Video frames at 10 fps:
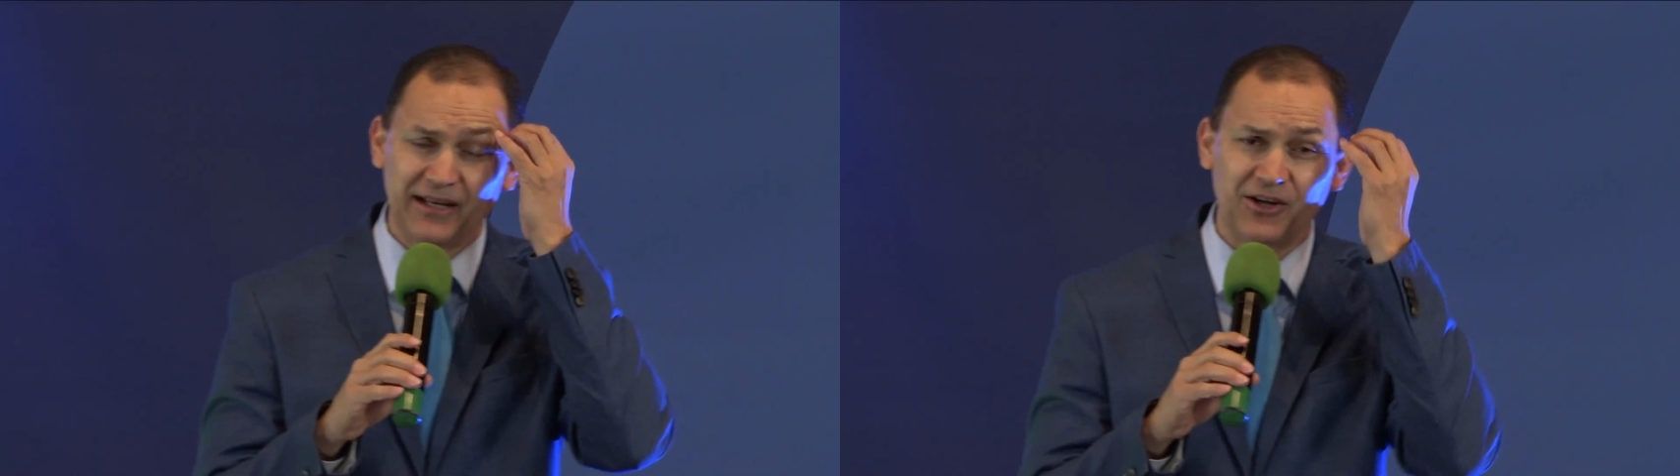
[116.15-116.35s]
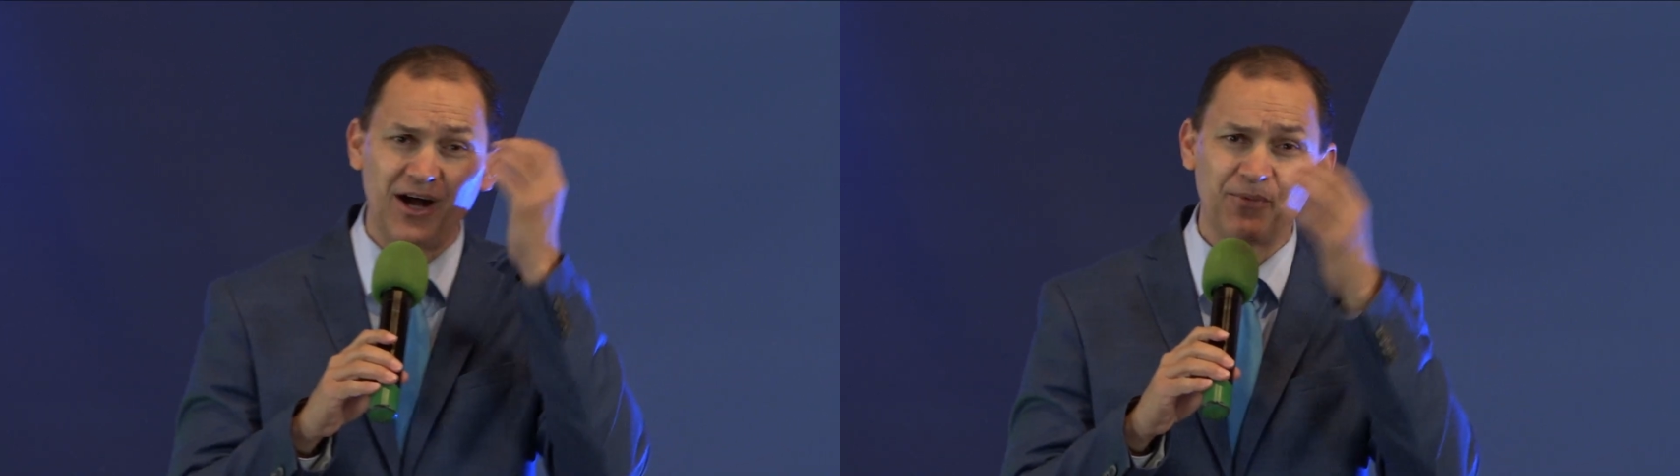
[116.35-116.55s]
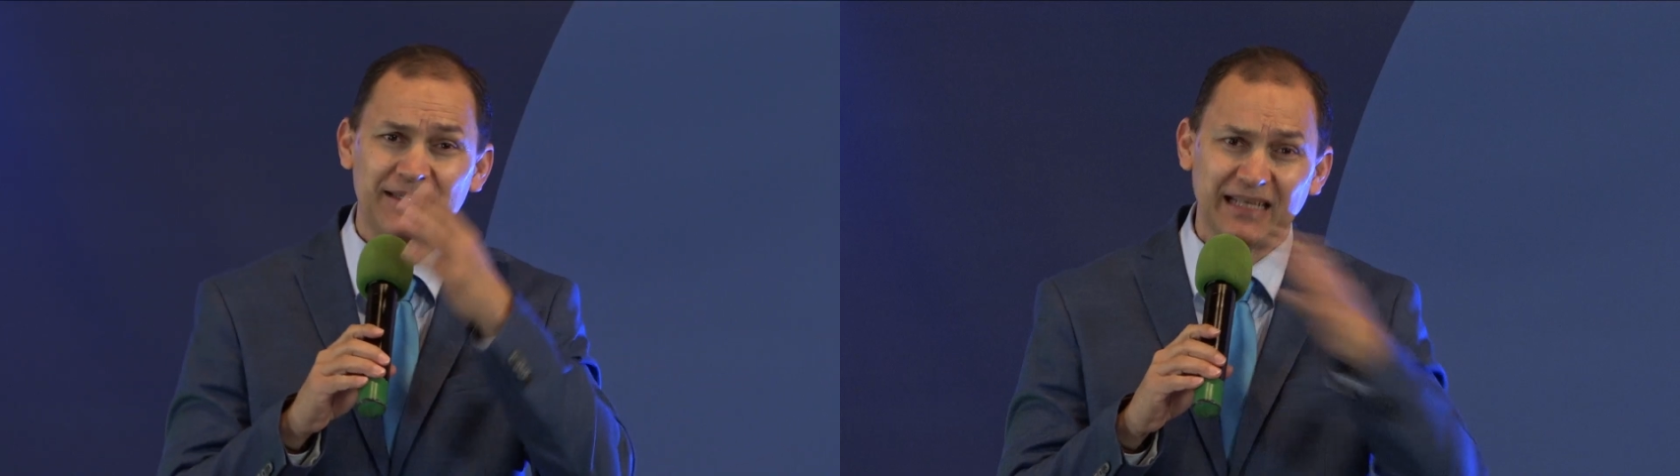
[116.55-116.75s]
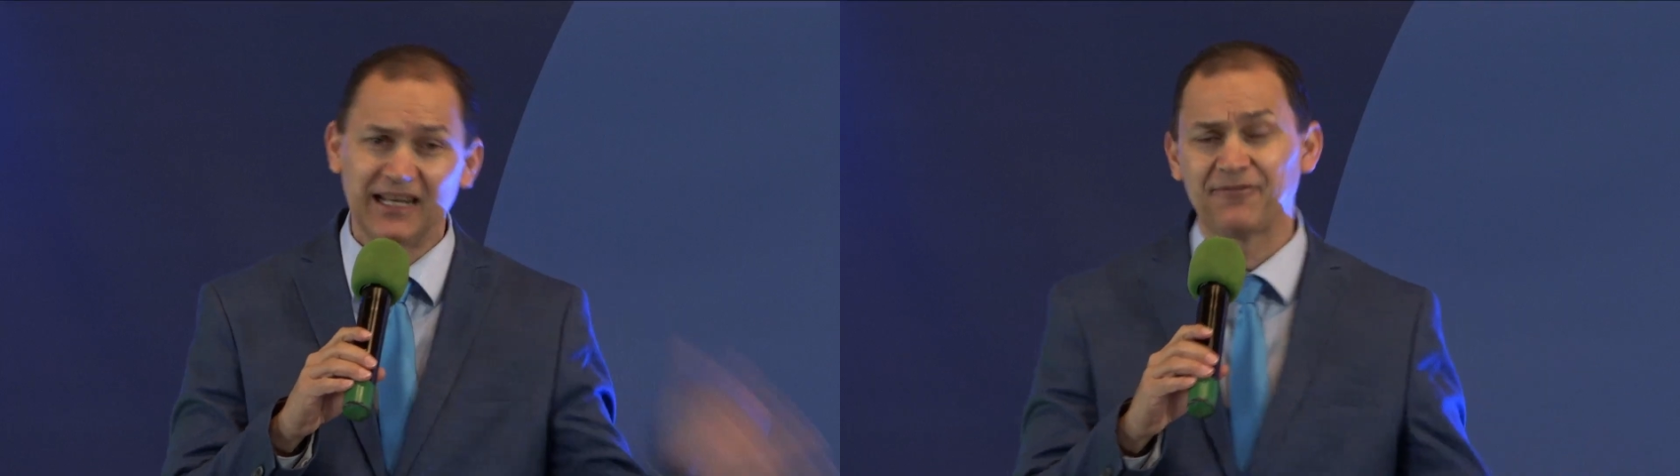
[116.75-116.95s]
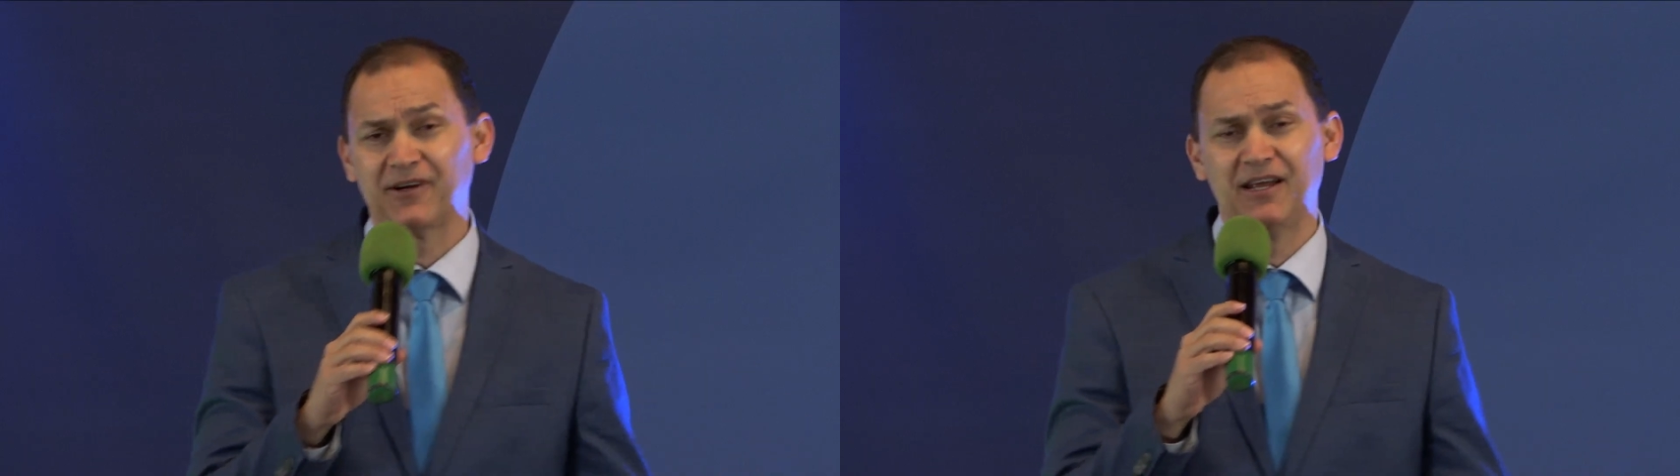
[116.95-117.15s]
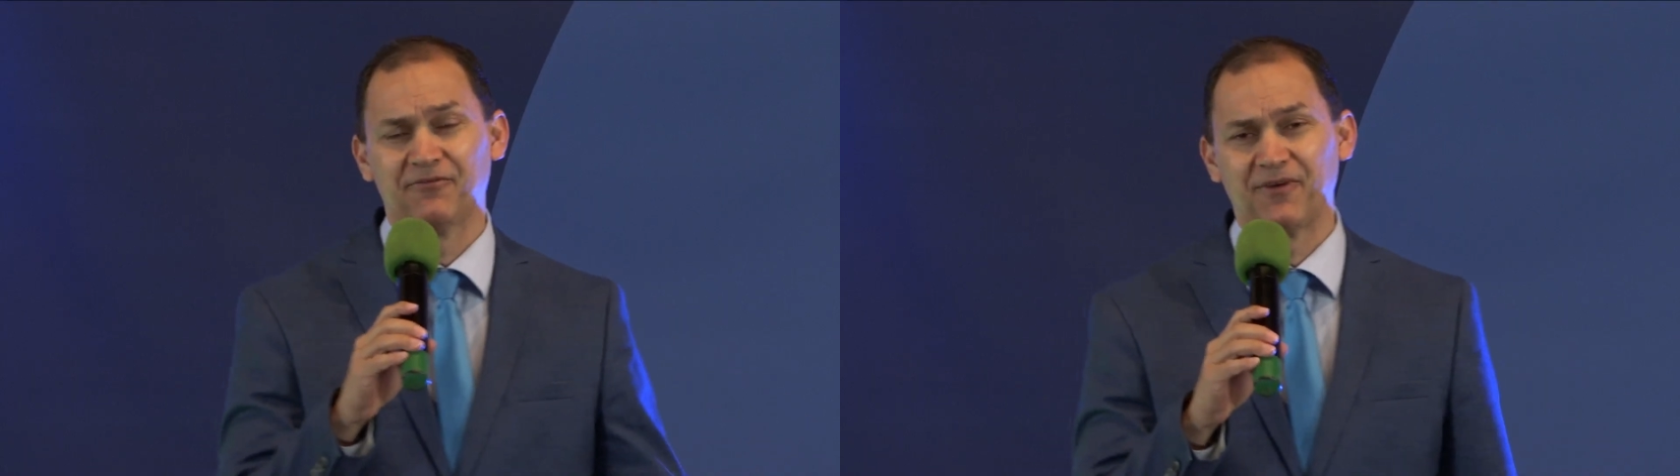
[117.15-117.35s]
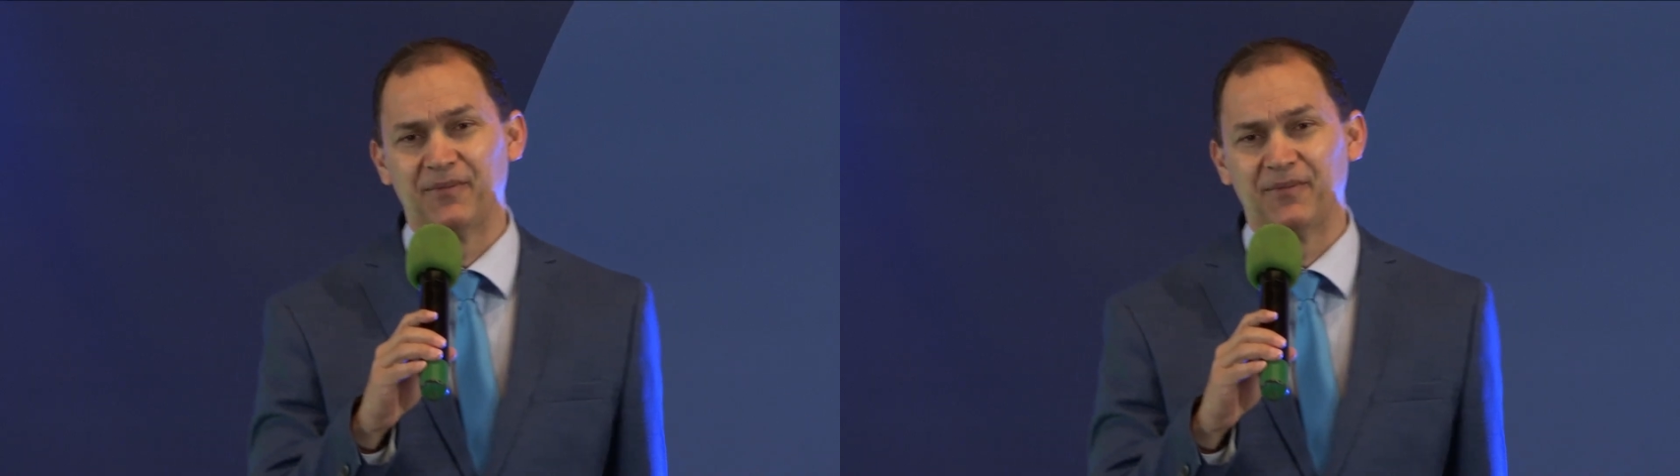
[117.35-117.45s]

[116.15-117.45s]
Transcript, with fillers: God would deliver him from